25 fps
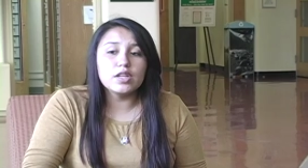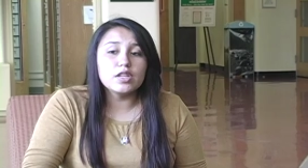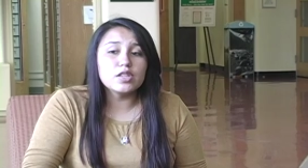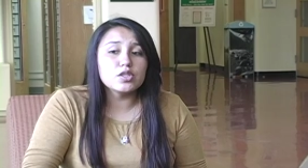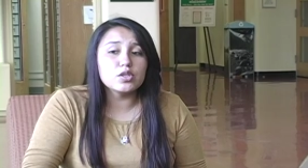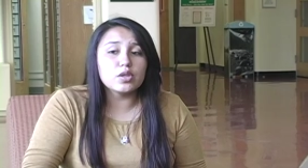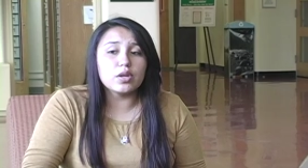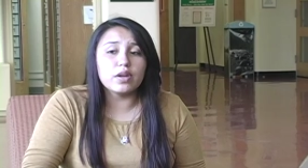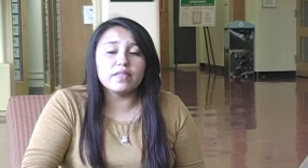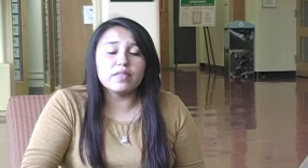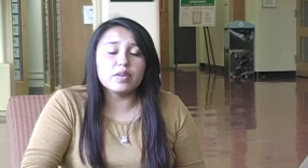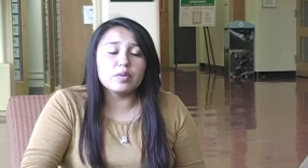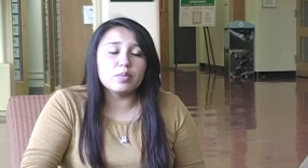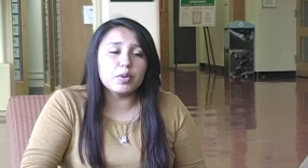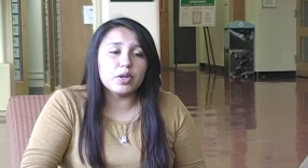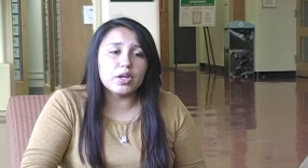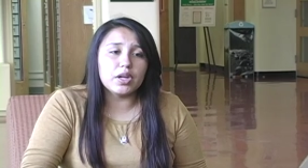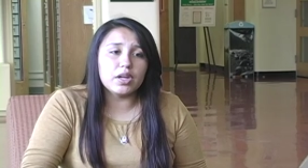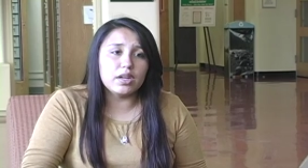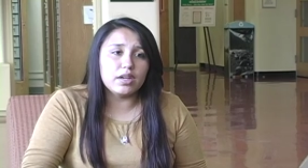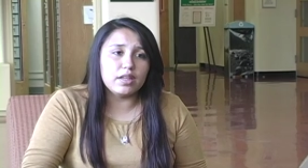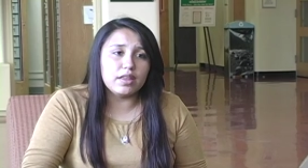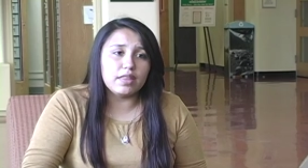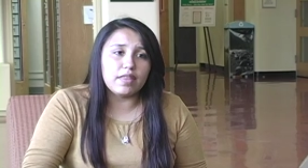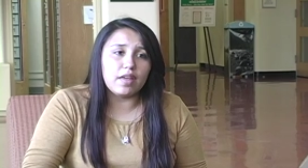So have you put
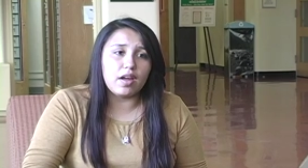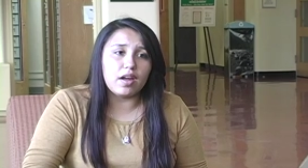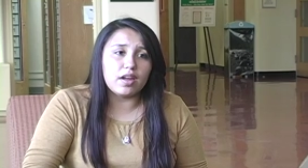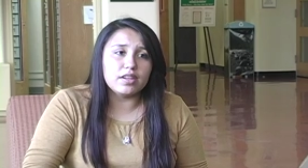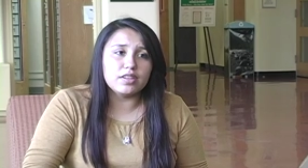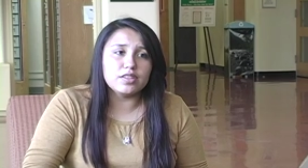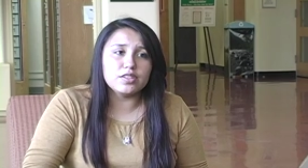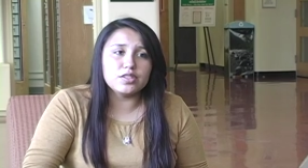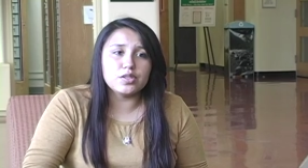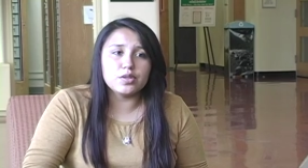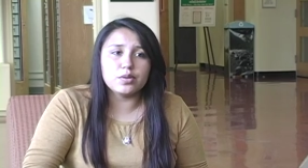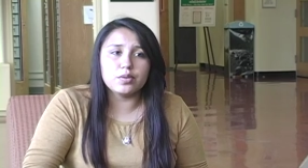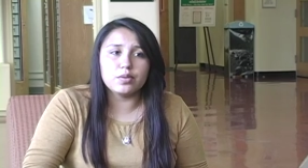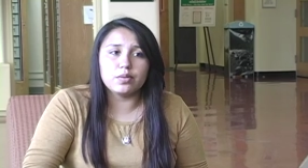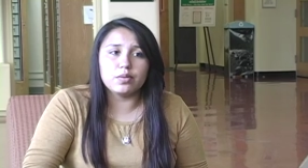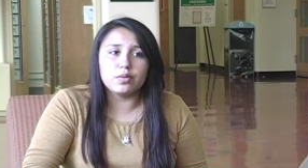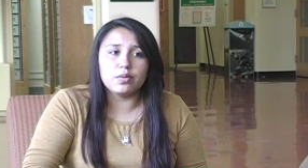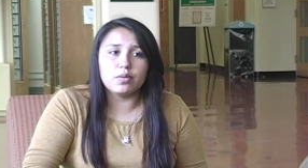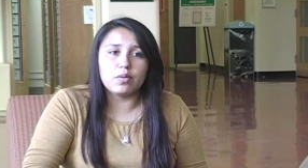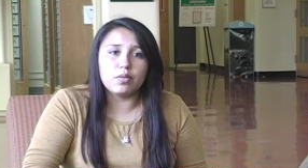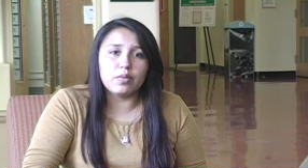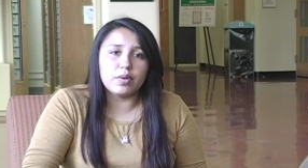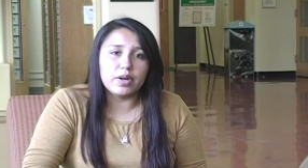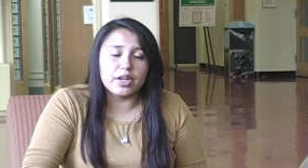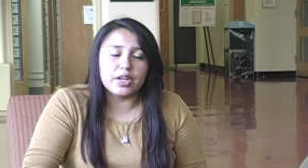any thought into
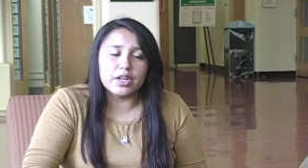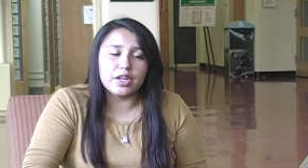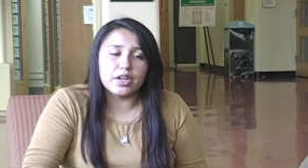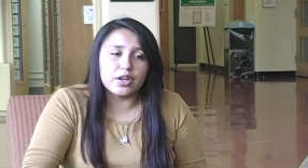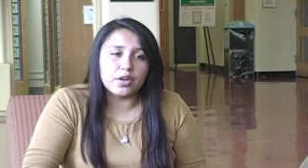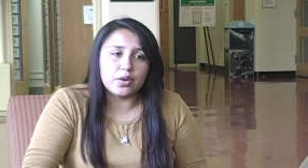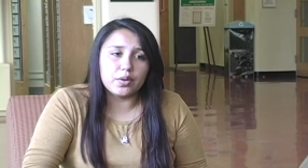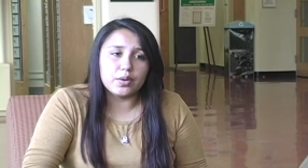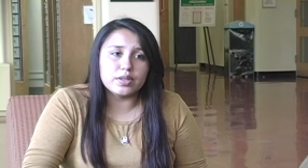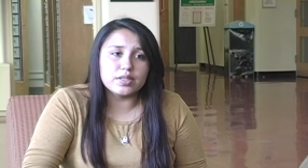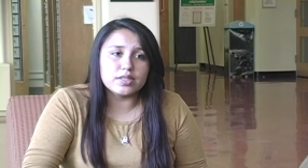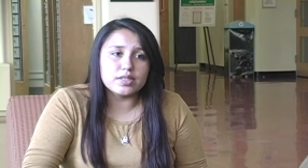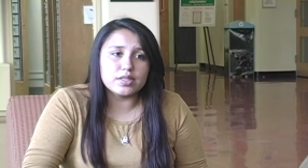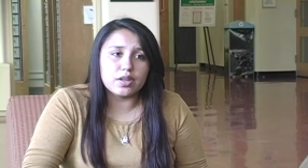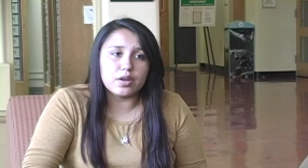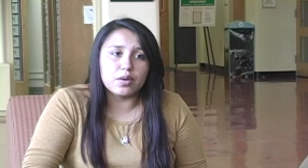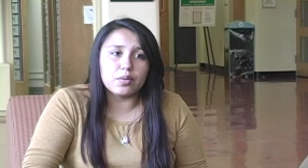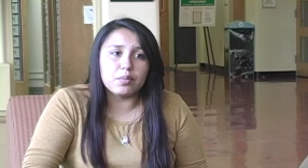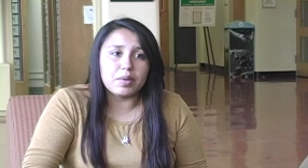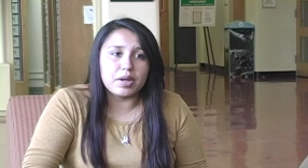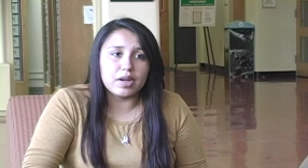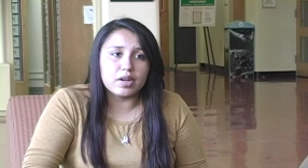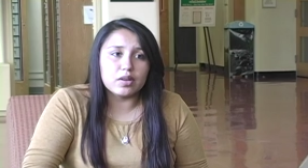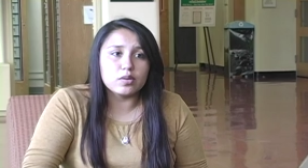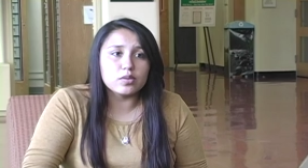where you're going to go to
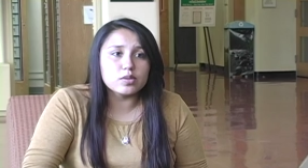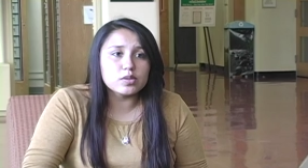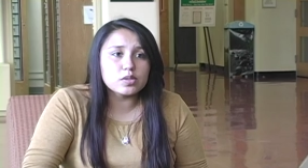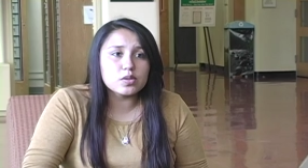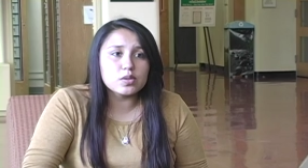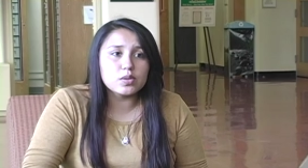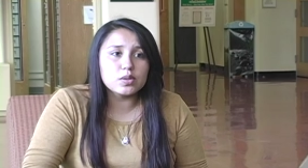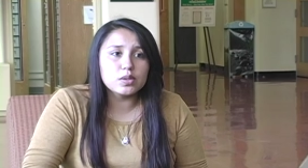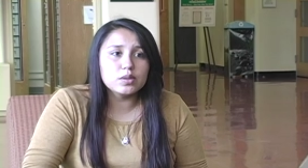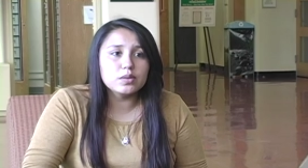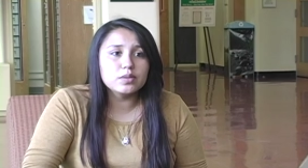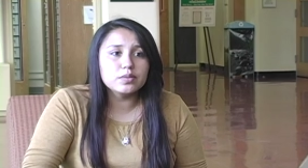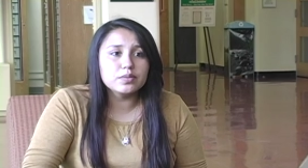medical school?